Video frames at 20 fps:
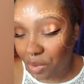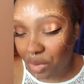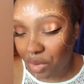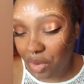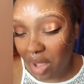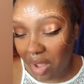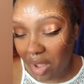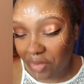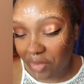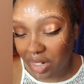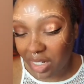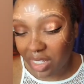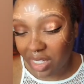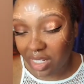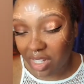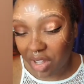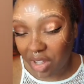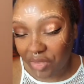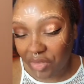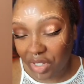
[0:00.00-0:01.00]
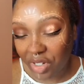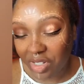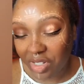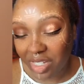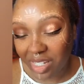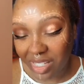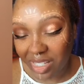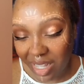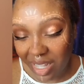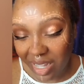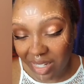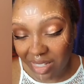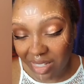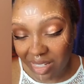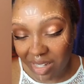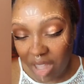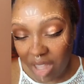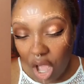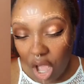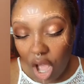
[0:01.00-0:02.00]
evidence of their
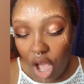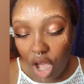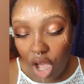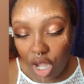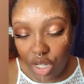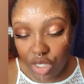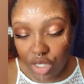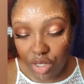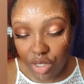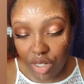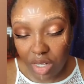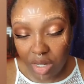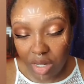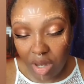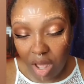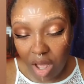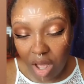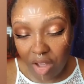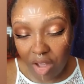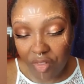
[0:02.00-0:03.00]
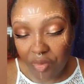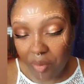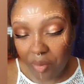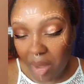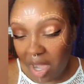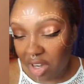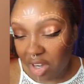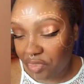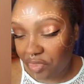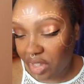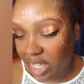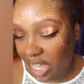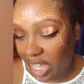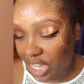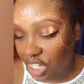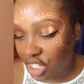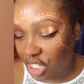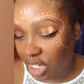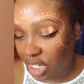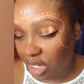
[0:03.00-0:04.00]
descent under the law of
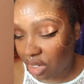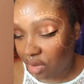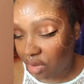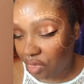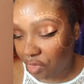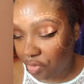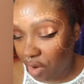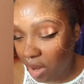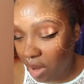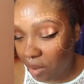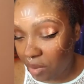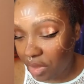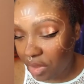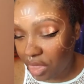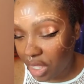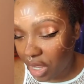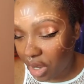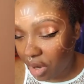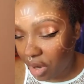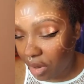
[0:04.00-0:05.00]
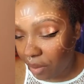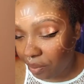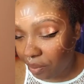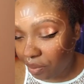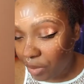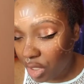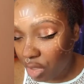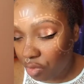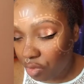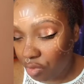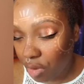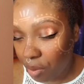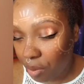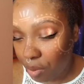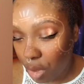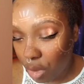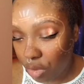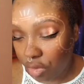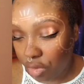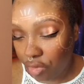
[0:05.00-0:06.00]
modification from their
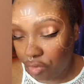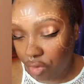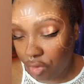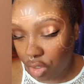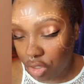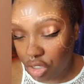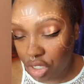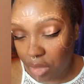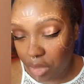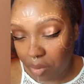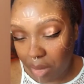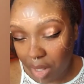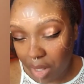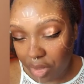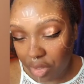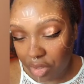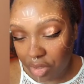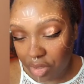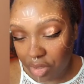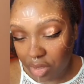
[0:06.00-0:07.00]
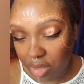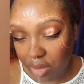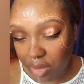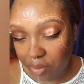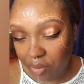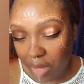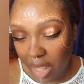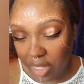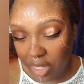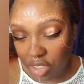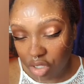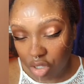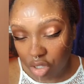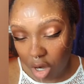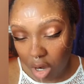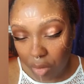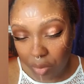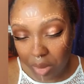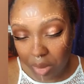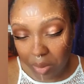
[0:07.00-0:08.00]
remote virgin mothers, as
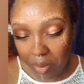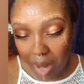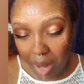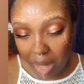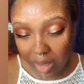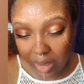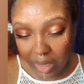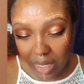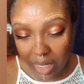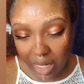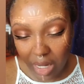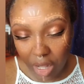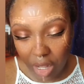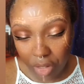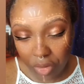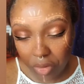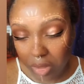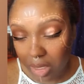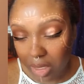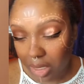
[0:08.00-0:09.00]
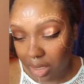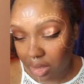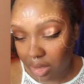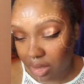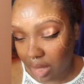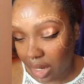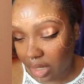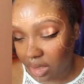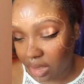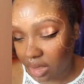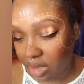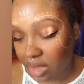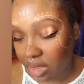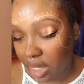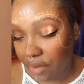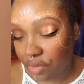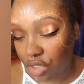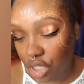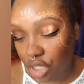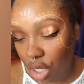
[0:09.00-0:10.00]
Darwin, Maudsley, and other leading scientists
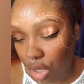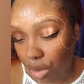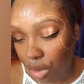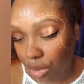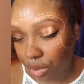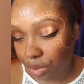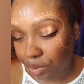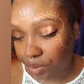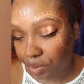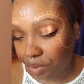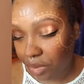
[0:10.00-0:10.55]
have shown.